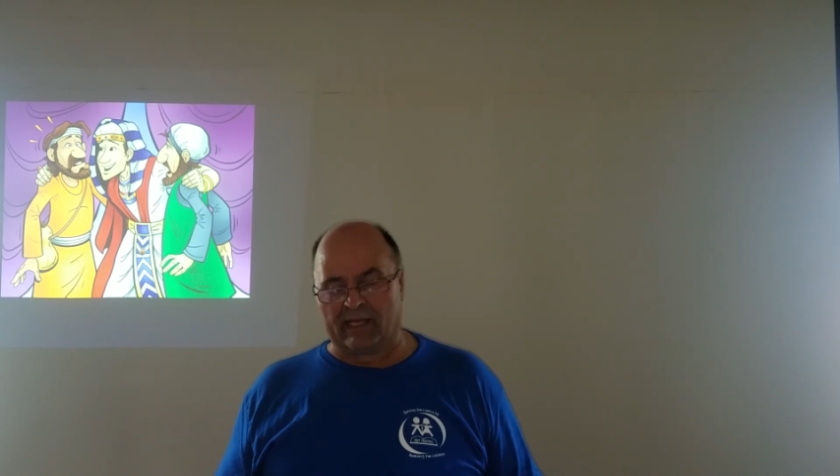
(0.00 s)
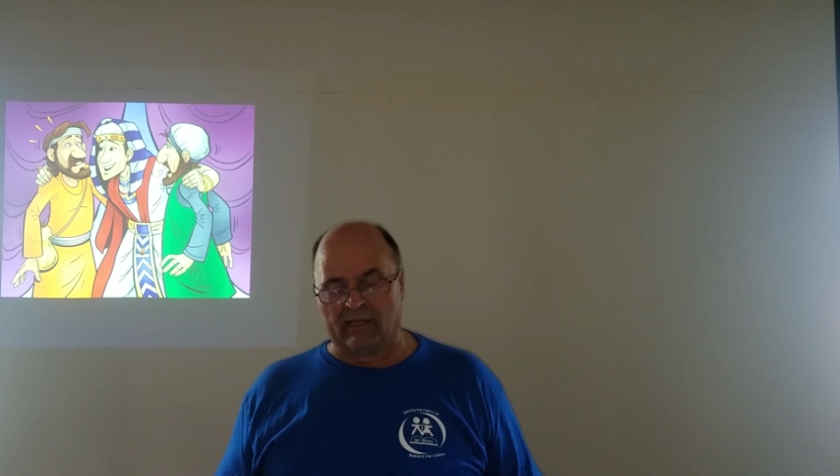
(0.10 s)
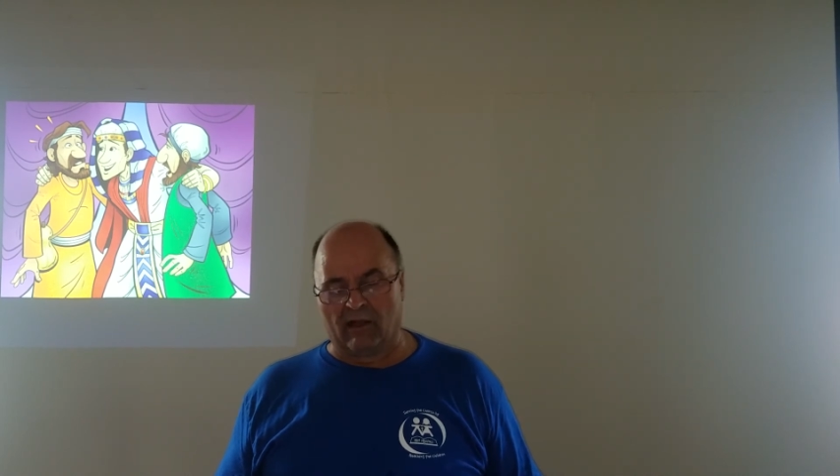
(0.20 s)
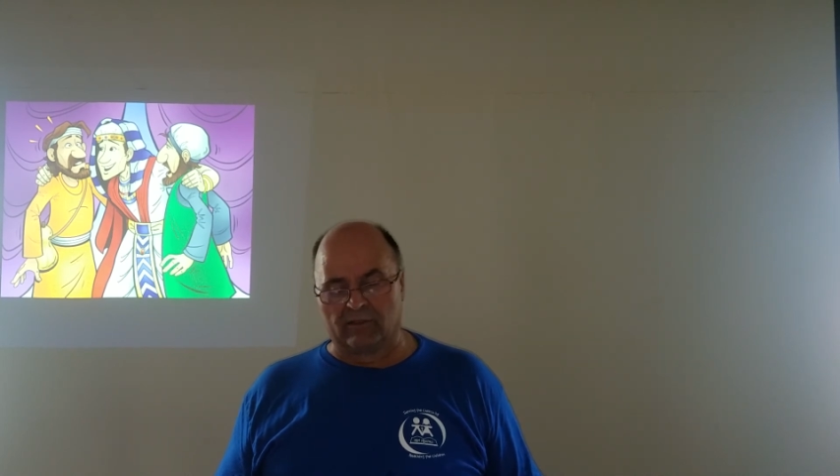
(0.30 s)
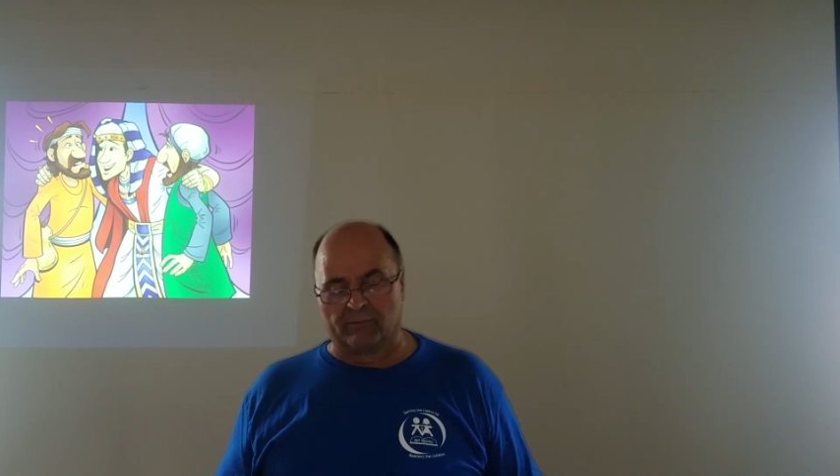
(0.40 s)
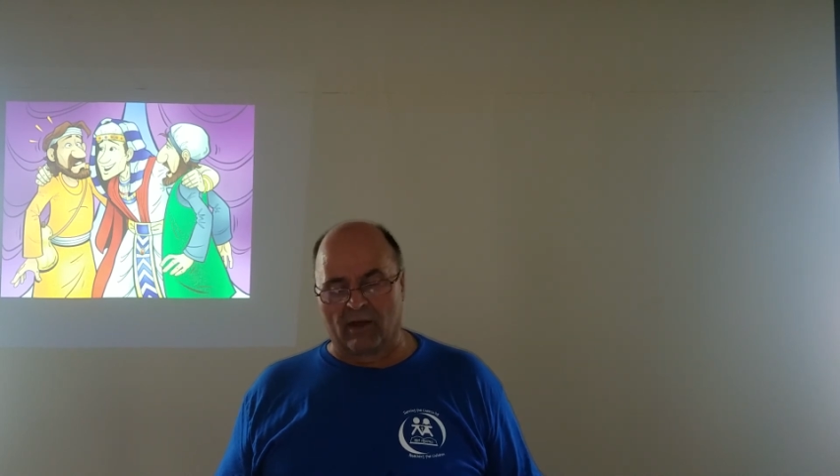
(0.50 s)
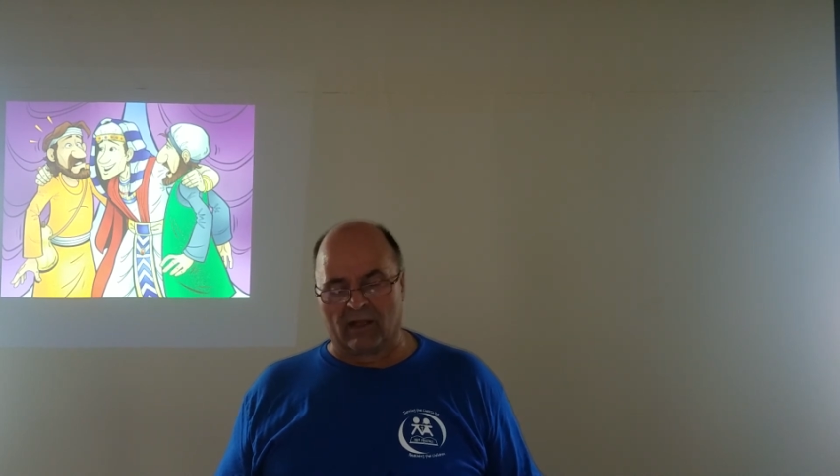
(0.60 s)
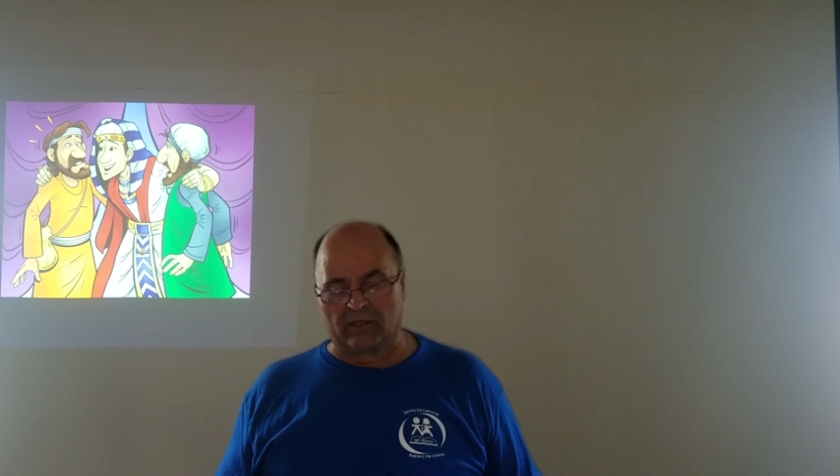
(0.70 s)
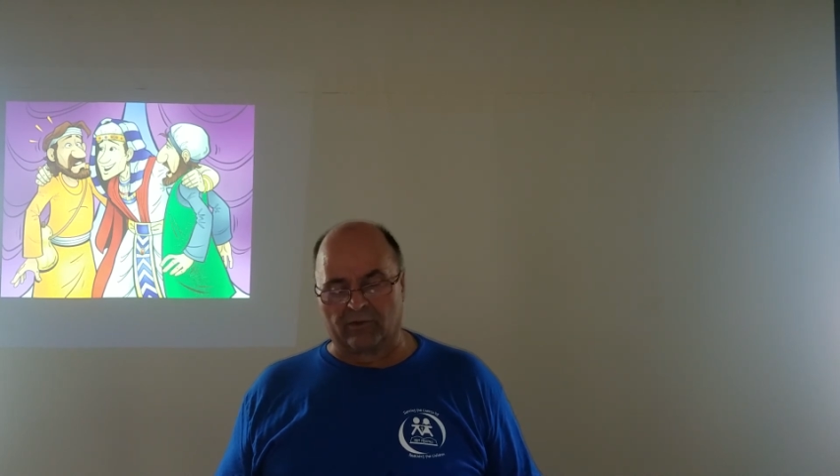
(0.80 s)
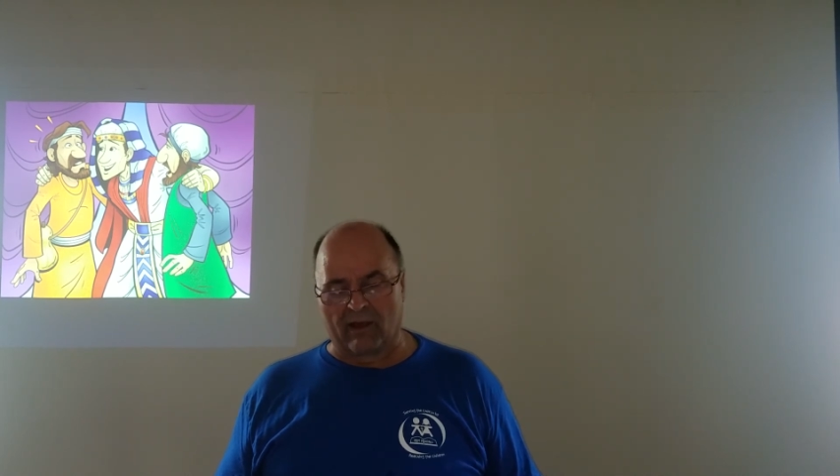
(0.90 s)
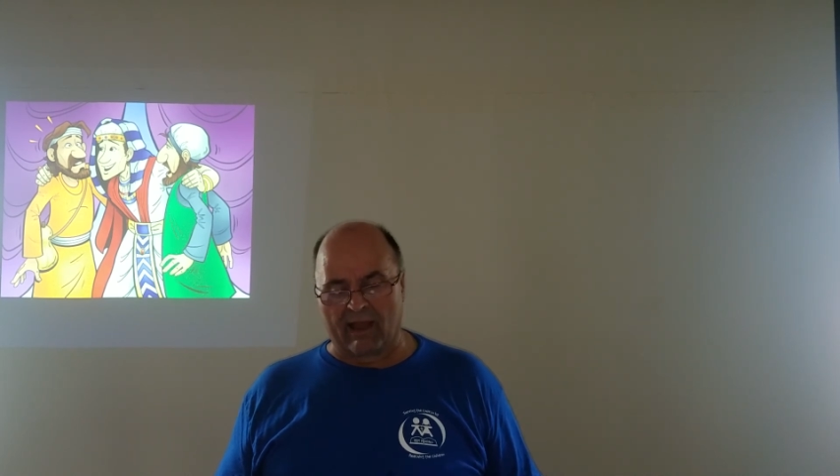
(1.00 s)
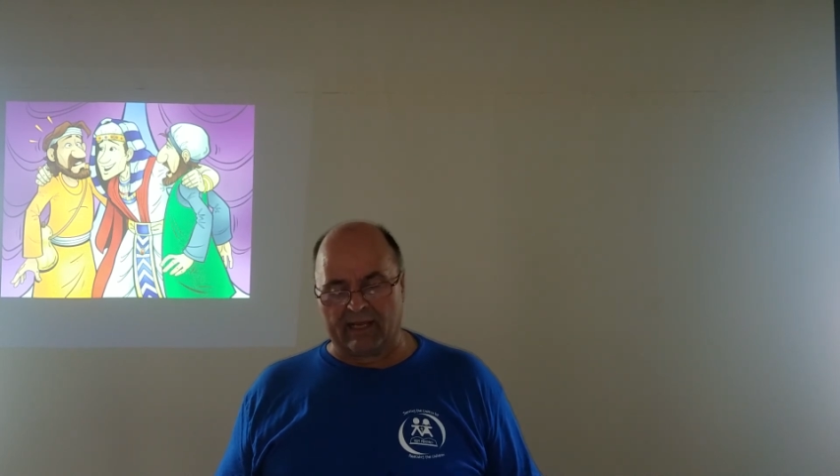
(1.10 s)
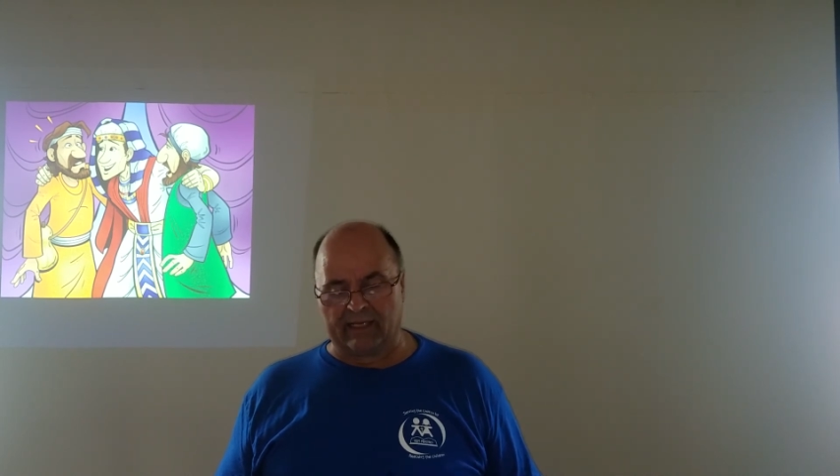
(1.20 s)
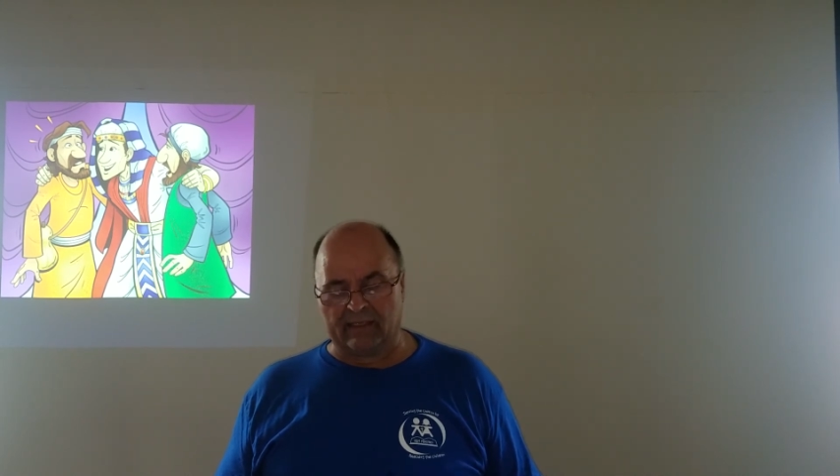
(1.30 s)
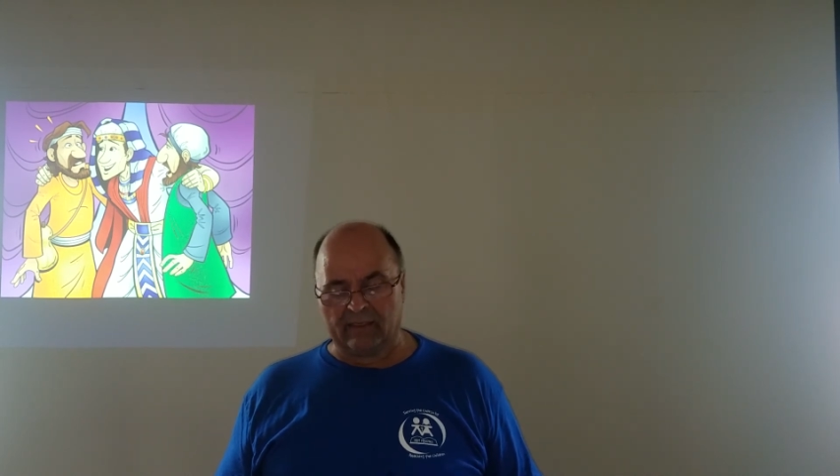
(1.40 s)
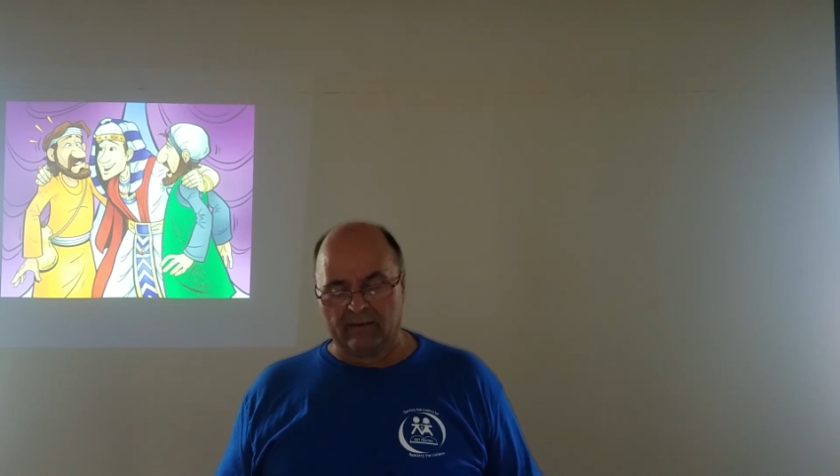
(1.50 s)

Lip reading: He hugged them all and cried, and